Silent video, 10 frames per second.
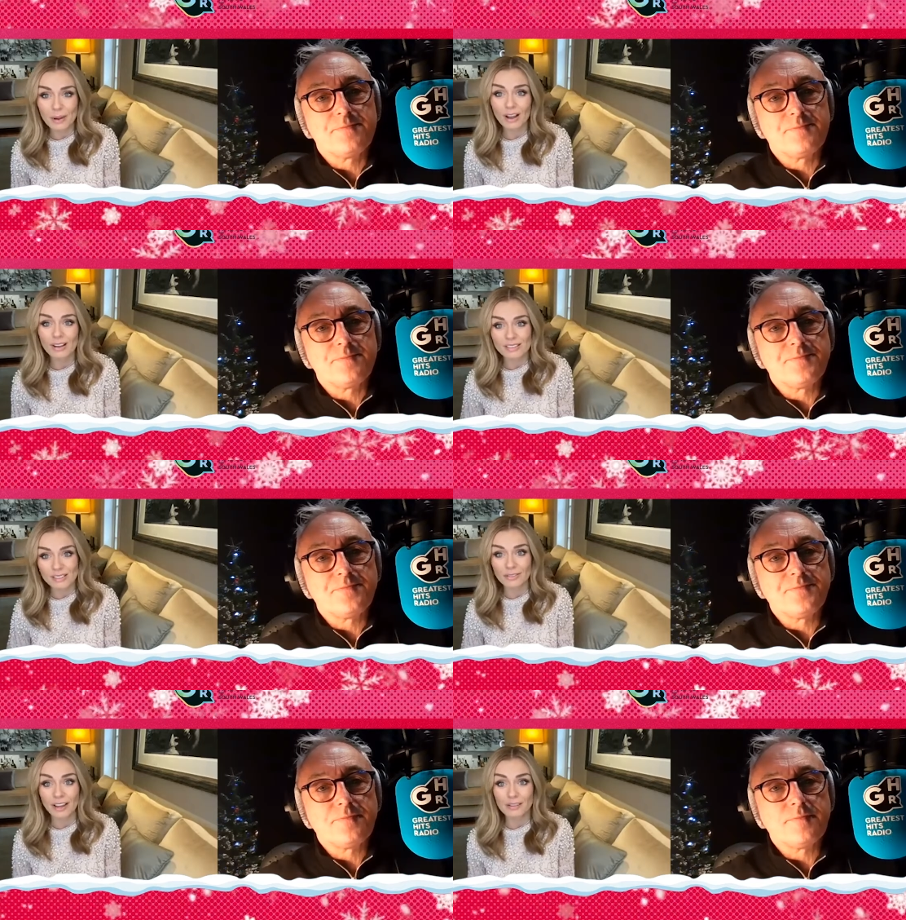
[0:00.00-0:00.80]
Speaker 1: passed
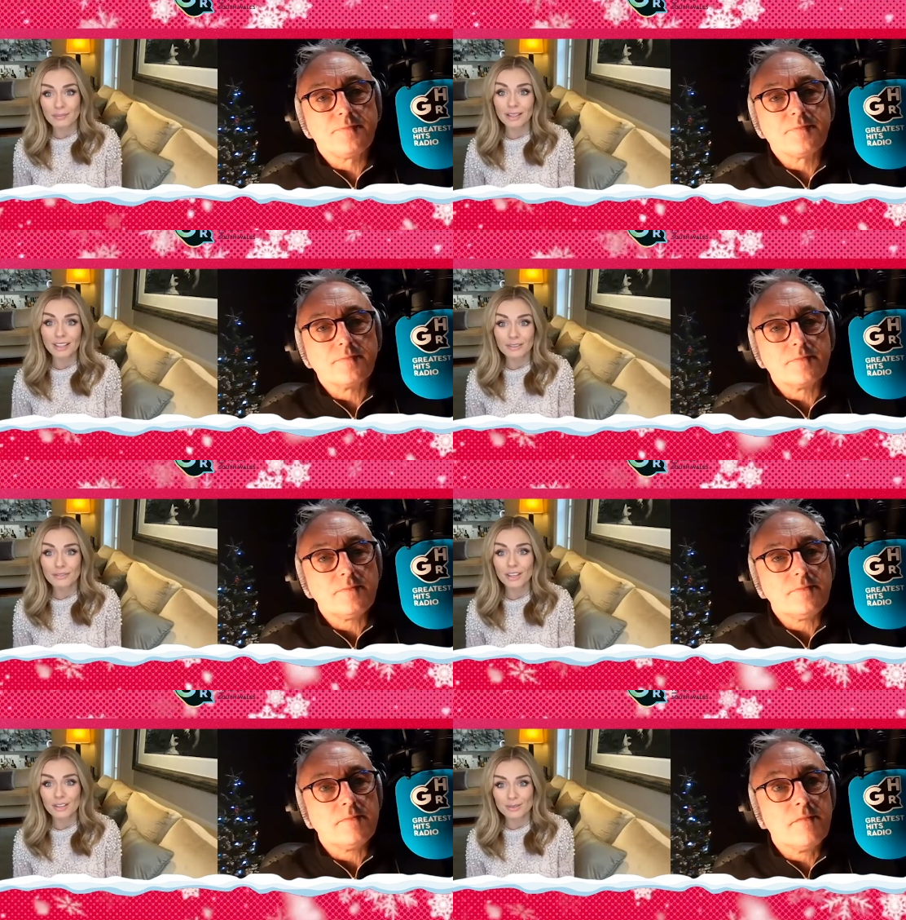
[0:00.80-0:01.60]
five million
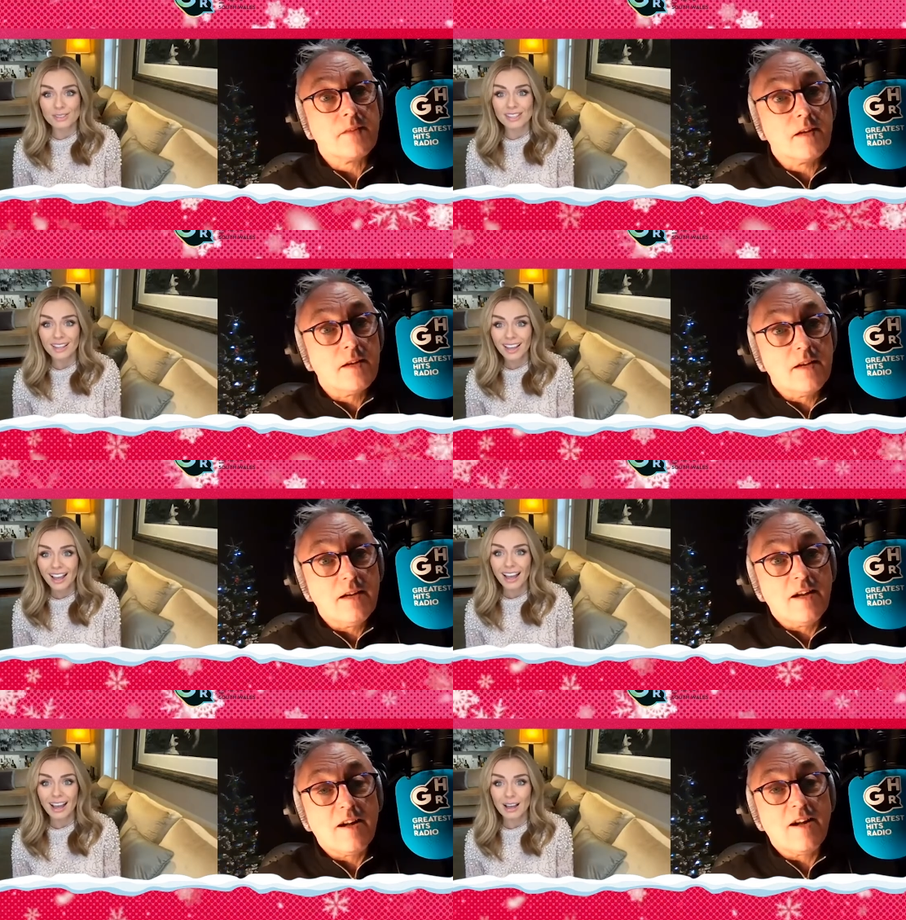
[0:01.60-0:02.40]
views,
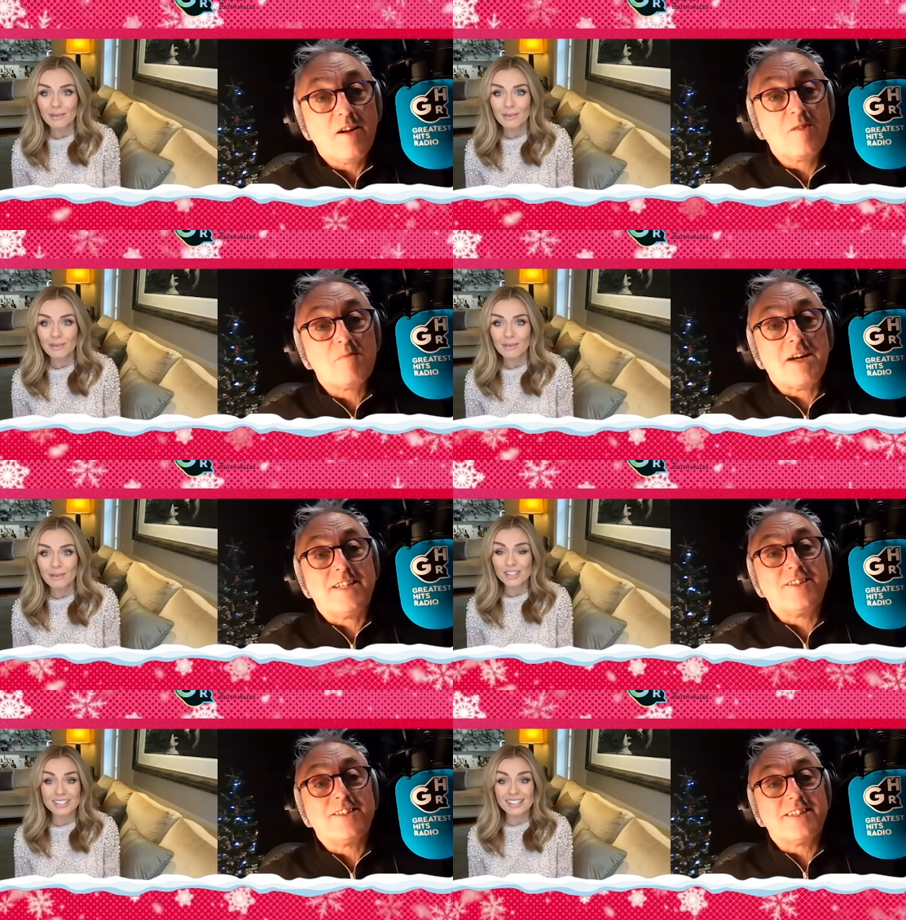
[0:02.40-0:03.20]
um, which
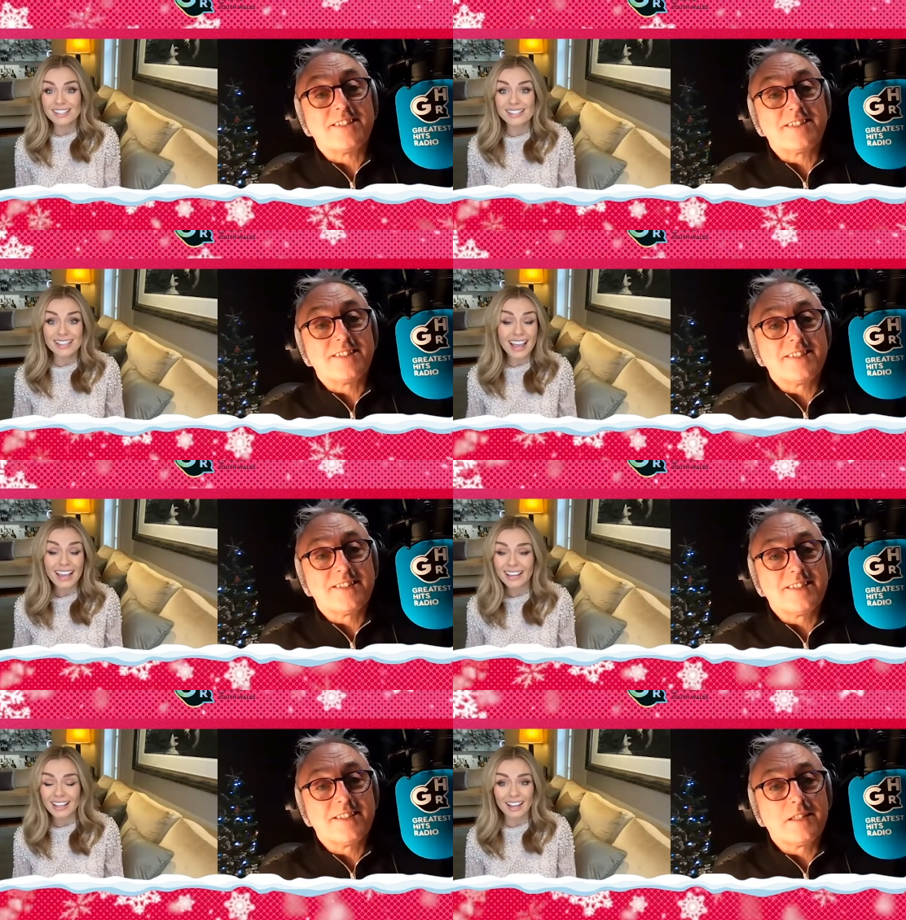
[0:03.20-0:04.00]
is just
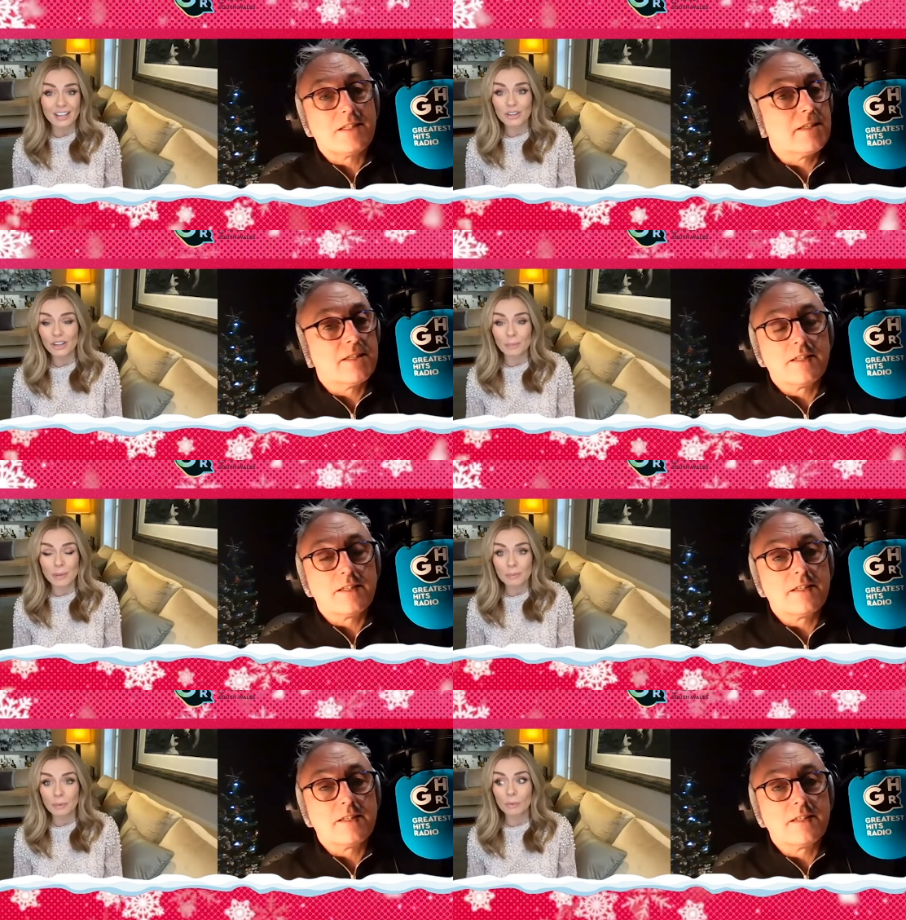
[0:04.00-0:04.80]
insane. And you know,
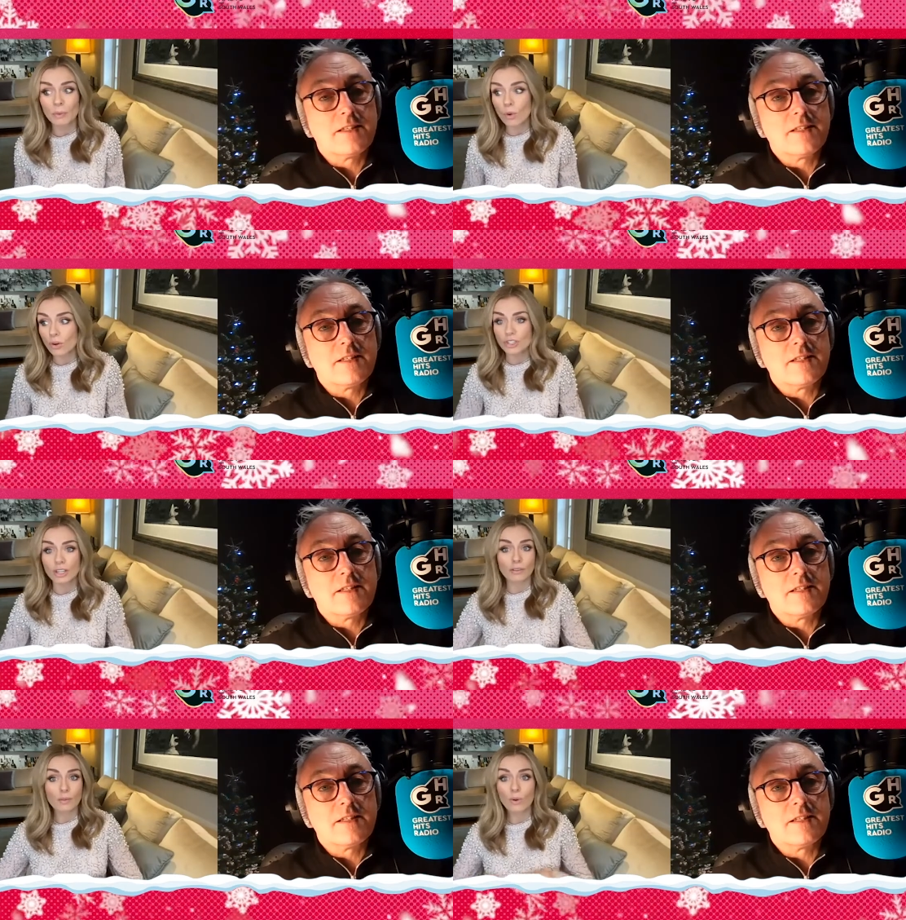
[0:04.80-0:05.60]
people were watching
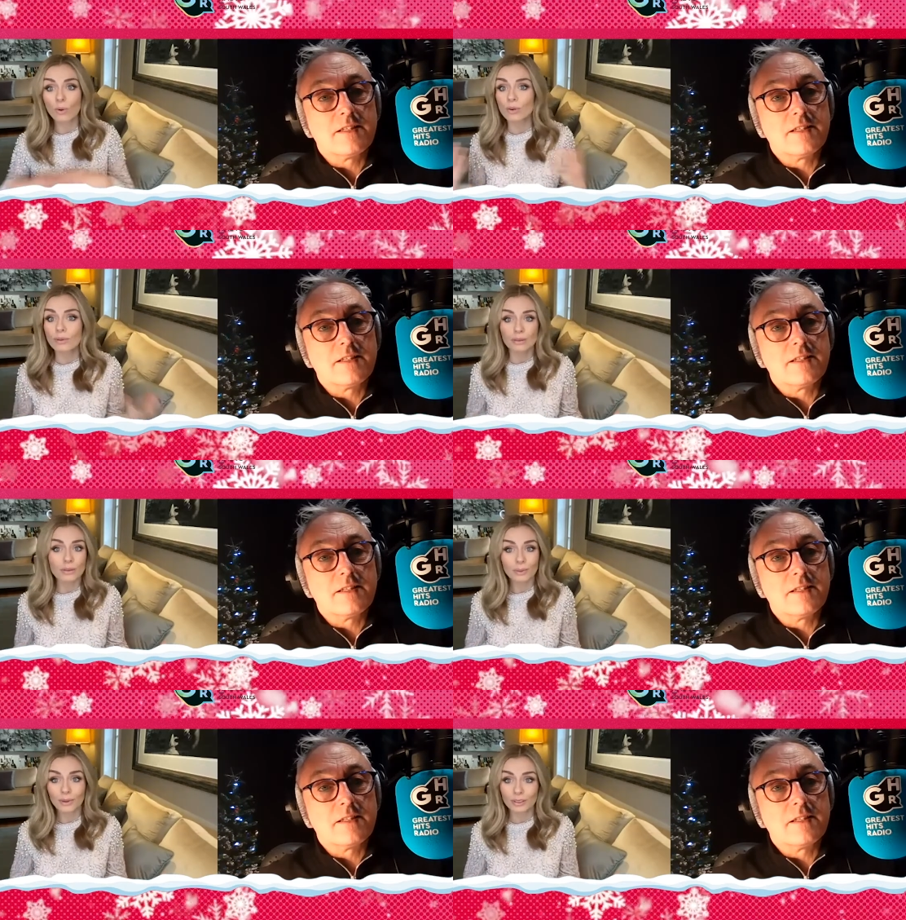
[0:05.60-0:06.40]
from all around
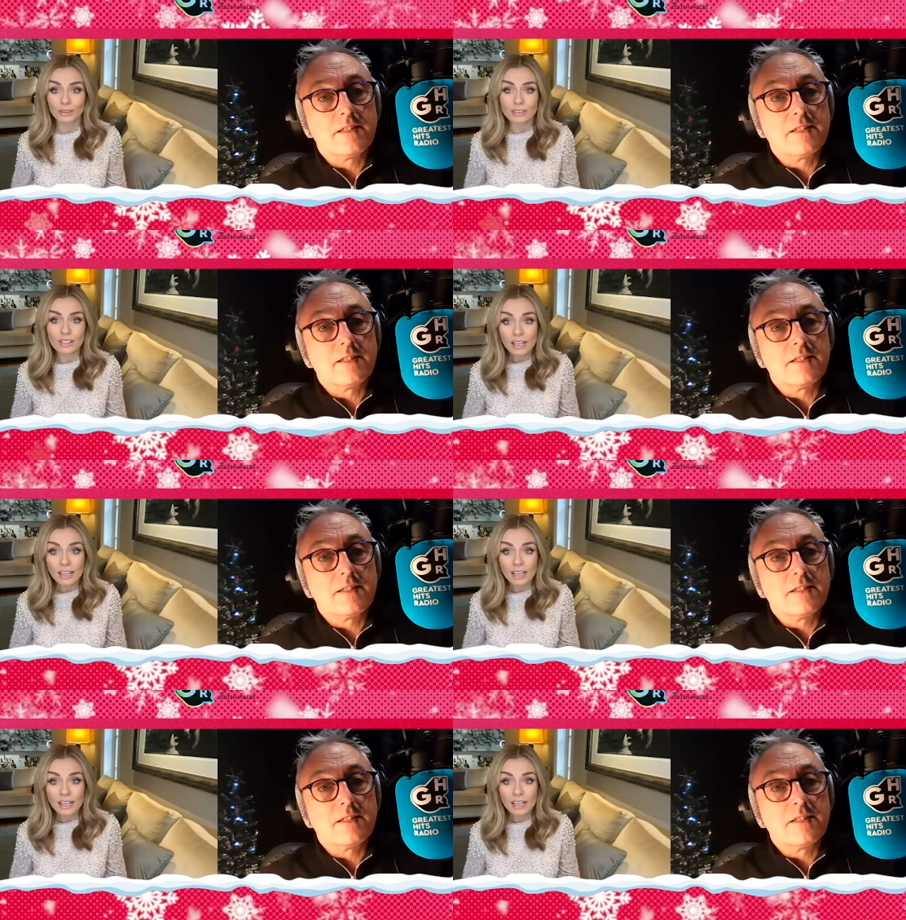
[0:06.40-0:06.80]
the world.